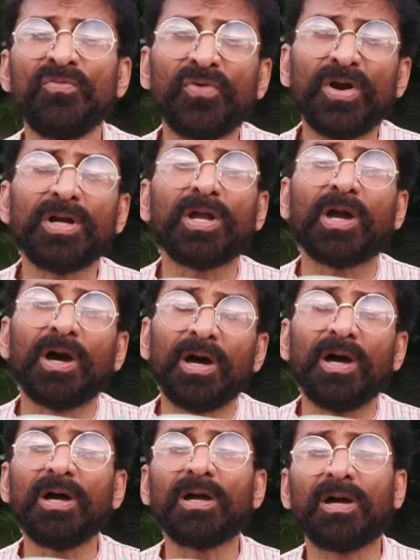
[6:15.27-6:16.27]
For
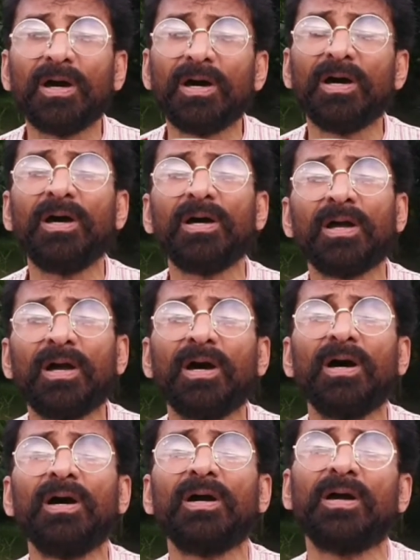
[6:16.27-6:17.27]
ka, kha,
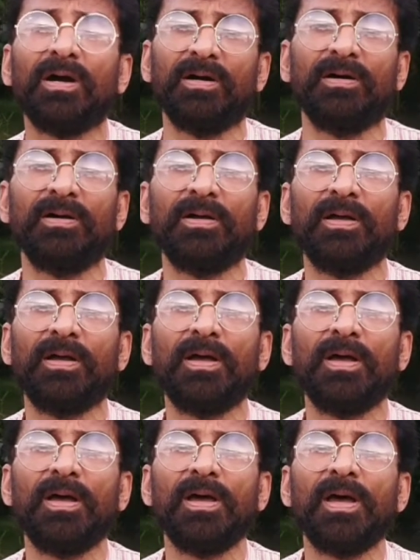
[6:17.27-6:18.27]
ga, gha.
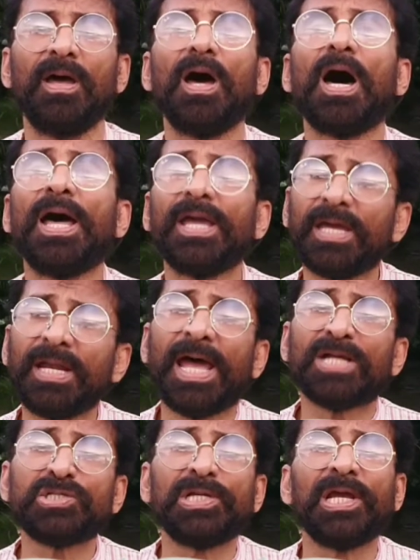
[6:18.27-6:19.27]
I can
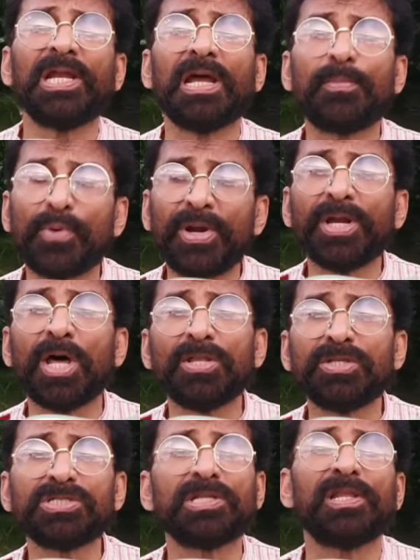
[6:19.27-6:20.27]
actually elaborate
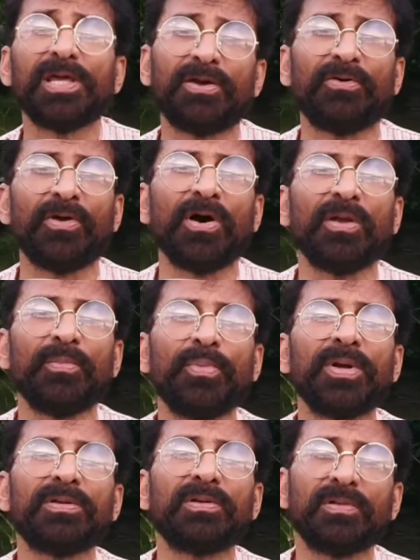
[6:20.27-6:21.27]
on this later on,
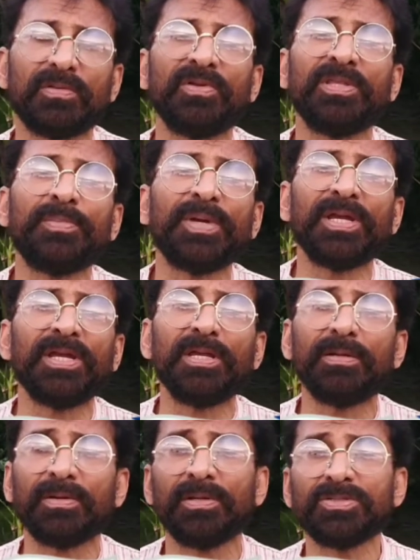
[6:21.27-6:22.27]
but in the beginning,
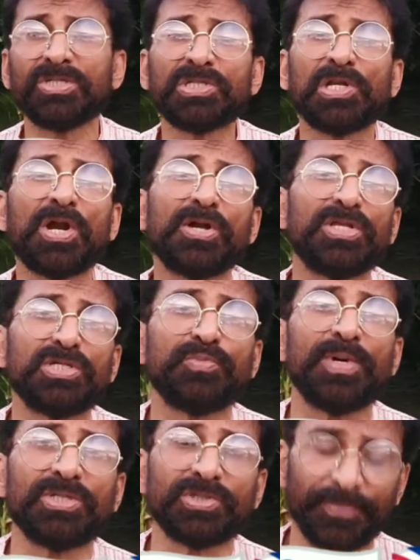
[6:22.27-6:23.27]
just learn this
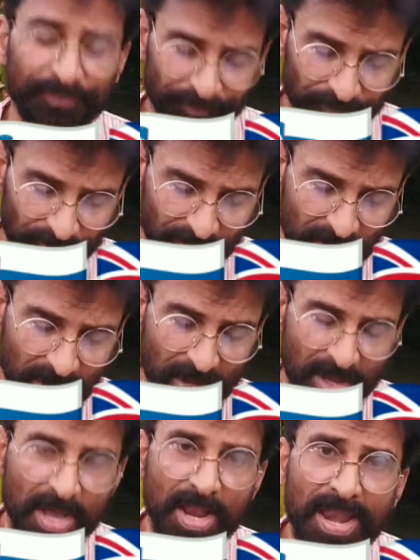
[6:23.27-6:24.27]
much.
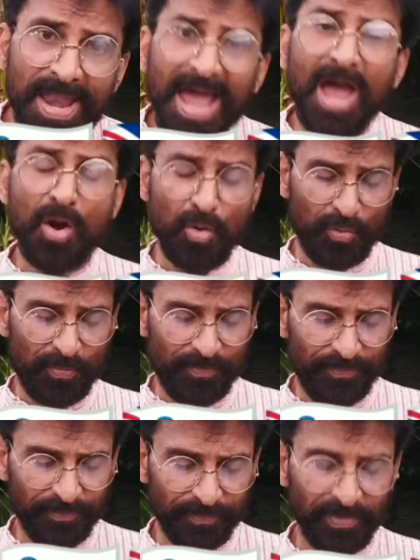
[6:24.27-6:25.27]
Now,
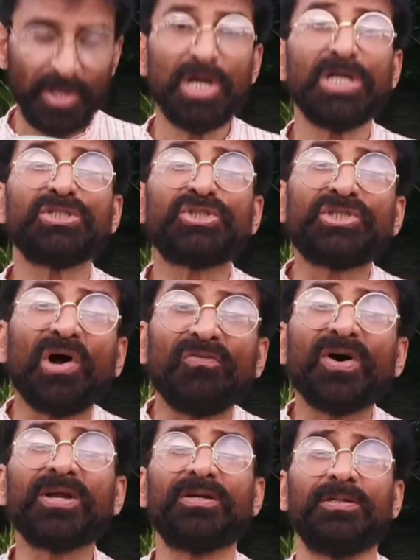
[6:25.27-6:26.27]

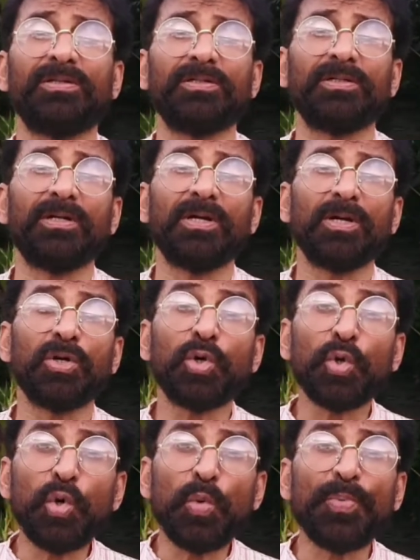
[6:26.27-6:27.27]
chavarg,
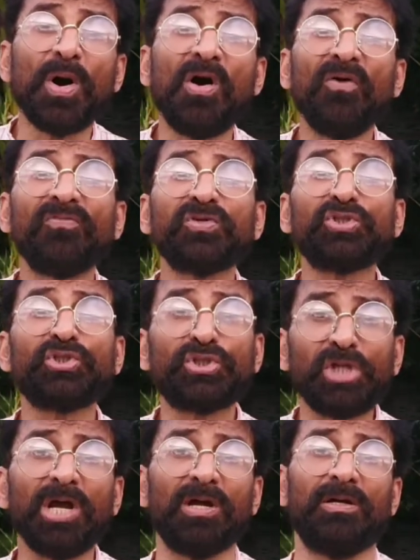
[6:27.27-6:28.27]
group of
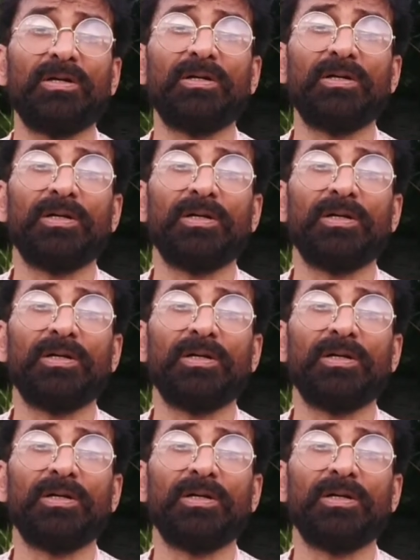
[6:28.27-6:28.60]
cha.